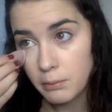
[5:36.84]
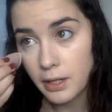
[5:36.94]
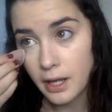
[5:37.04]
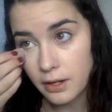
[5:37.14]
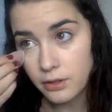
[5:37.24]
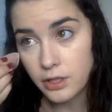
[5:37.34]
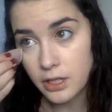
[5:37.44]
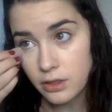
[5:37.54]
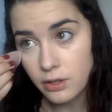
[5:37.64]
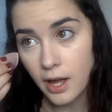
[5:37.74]
put it
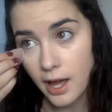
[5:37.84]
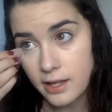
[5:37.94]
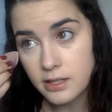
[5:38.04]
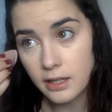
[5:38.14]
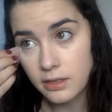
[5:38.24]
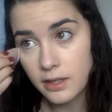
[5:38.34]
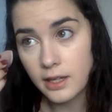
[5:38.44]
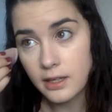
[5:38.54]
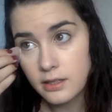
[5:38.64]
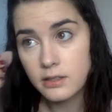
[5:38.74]
underneath your eyes like
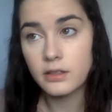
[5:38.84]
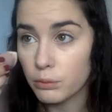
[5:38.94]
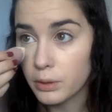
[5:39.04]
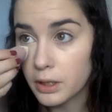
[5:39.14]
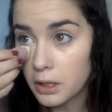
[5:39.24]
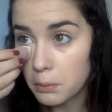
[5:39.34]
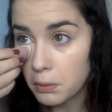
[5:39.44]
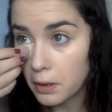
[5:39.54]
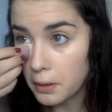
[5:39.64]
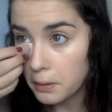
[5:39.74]
this. Really
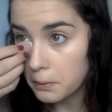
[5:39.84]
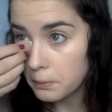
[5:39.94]
put